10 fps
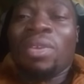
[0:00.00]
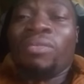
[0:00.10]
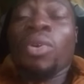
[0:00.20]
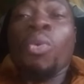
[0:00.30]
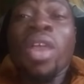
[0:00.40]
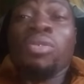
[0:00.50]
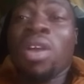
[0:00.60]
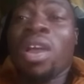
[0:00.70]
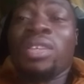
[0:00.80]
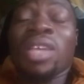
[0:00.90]
For where you
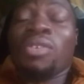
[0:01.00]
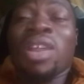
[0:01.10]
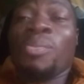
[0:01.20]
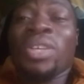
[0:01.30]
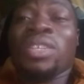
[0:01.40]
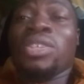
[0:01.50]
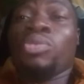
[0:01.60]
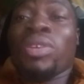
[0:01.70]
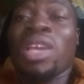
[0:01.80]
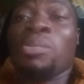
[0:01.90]
are is another person's
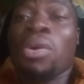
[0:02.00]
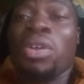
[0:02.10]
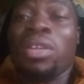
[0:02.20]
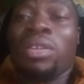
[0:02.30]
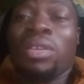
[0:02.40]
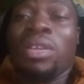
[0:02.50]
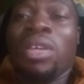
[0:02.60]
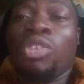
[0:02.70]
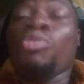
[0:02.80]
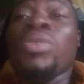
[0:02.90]
prayer point
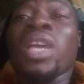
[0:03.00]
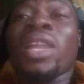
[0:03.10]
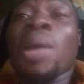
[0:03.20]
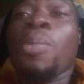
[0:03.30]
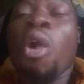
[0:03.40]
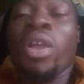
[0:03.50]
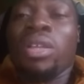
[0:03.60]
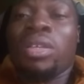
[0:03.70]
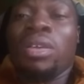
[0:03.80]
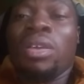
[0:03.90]
to be at that
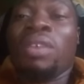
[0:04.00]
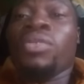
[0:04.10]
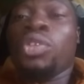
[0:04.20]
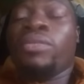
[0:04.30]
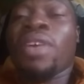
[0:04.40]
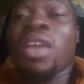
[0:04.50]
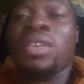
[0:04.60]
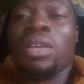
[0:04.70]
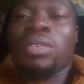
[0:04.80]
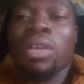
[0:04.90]
point of which you find
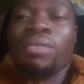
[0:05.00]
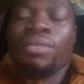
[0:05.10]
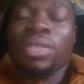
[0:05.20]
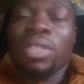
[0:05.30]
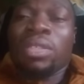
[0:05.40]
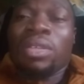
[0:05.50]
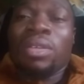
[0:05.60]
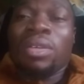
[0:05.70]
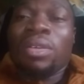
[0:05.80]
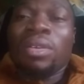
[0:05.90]
yourself.
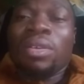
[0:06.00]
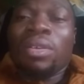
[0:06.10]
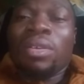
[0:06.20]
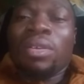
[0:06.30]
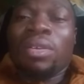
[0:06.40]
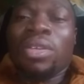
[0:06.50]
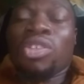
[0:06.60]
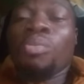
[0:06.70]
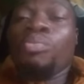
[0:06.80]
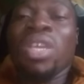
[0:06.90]

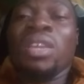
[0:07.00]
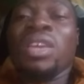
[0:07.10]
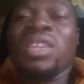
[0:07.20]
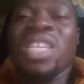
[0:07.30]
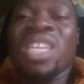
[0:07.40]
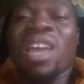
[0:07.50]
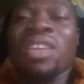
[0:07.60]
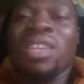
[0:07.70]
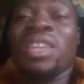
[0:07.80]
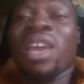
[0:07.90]
Stop being in need
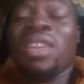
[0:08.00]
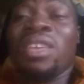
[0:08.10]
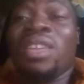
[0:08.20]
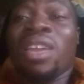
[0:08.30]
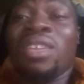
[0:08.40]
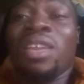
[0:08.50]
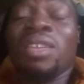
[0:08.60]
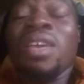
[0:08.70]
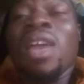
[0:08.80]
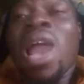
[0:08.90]
and in need and in need and in
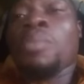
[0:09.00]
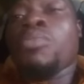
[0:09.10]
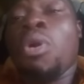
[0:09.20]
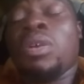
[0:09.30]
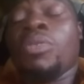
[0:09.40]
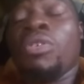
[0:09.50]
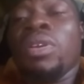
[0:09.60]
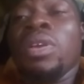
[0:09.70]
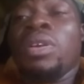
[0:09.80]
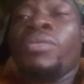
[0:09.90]
need and more and more.
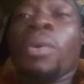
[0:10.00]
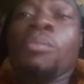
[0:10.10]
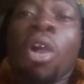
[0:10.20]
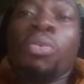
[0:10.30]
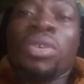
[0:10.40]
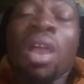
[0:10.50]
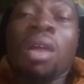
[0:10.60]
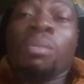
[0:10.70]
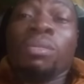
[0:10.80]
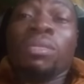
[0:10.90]
For more will
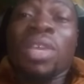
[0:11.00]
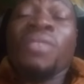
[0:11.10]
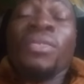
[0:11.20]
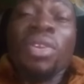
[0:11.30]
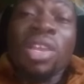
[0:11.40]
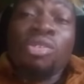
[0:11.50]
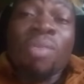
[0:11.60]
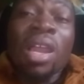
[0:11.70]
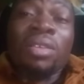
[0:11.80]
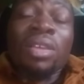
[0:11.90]
come if only you
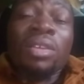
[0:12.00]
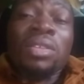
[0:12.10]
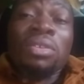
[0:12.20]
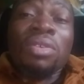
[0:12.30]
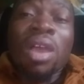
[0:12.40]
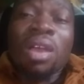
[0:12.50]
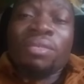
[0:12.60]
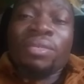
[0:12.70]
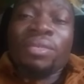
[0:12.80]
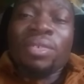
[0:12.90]
manage the little you
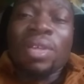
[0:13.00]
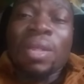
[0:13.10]
have.